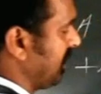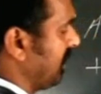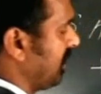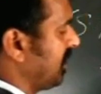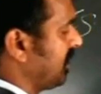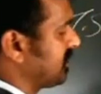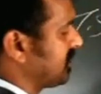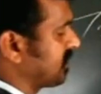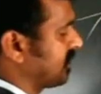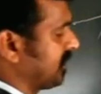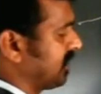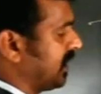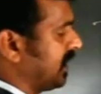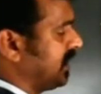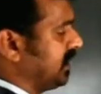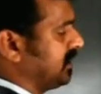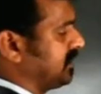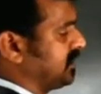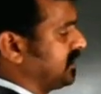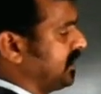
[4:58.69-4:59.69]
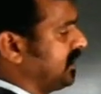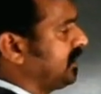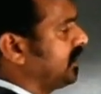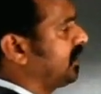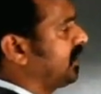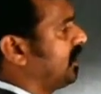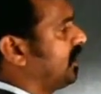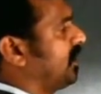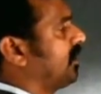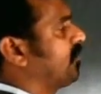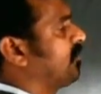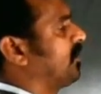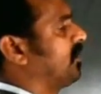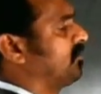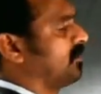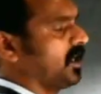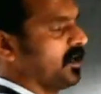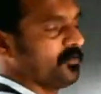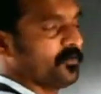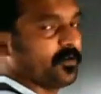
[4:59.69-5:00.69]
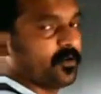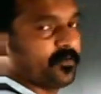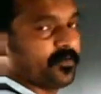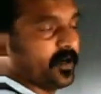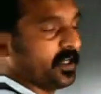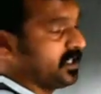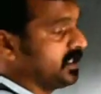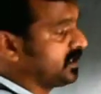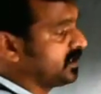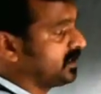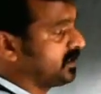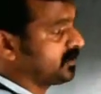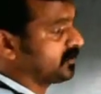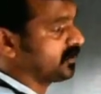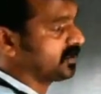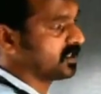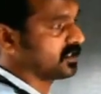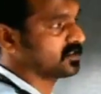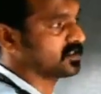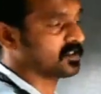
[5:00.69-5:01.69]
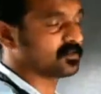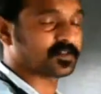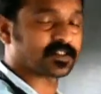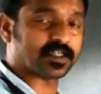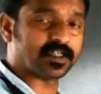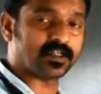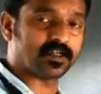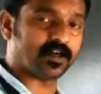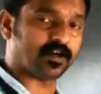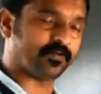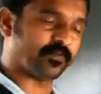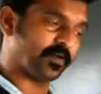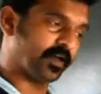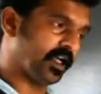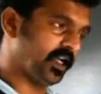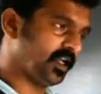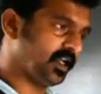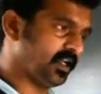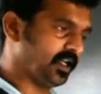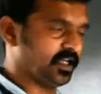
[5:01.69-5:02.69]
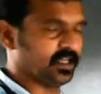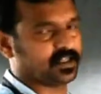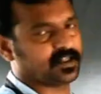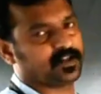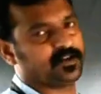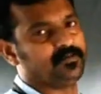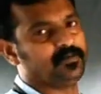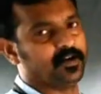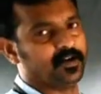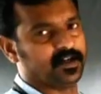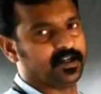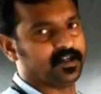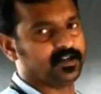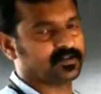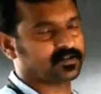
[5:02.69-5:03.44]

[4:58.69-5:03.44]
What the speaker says: So that is the formula for finding the total surface area of a cuboid.